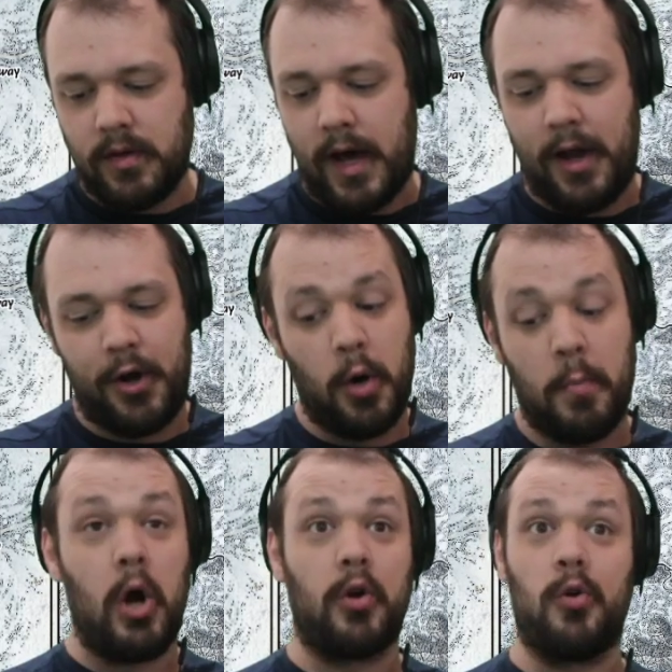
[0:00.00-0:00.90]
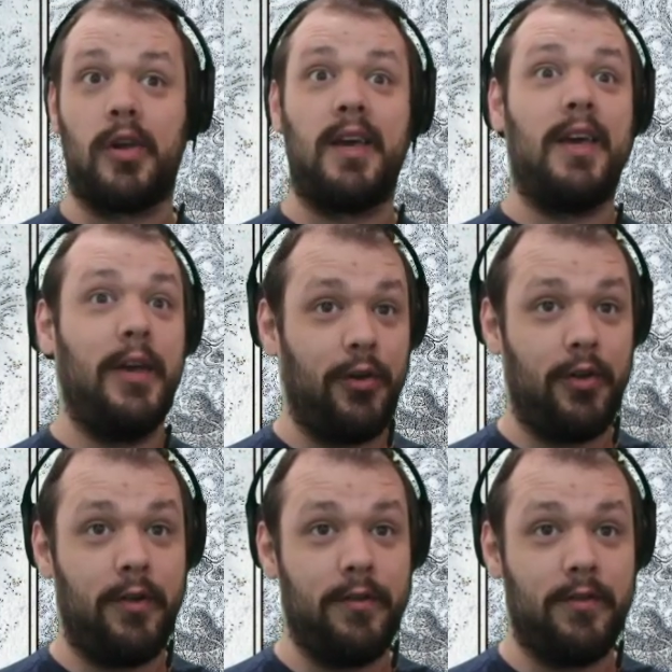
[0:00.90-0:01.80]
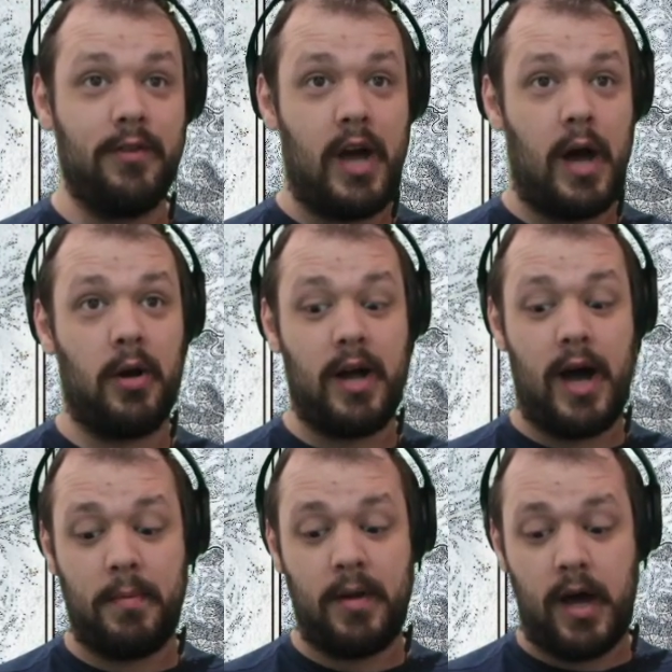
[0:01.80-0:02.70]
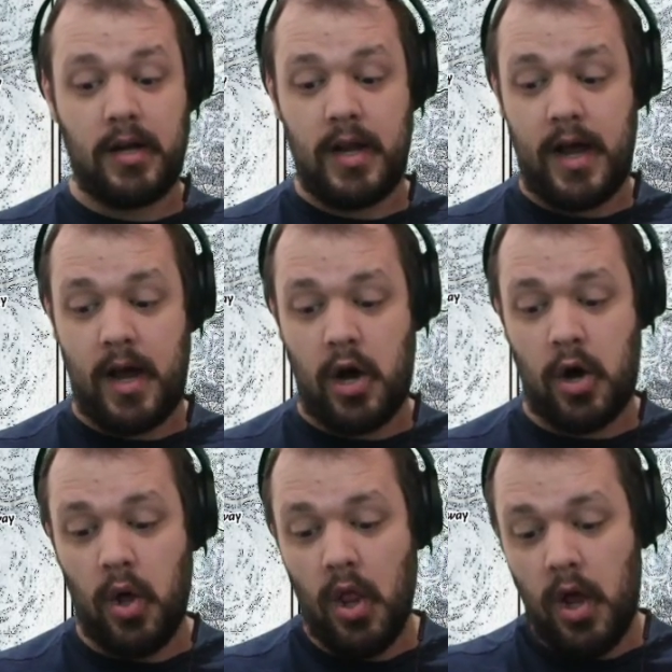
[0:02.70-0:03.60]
I don't know, Markle kills Nobber Kopnock. Now,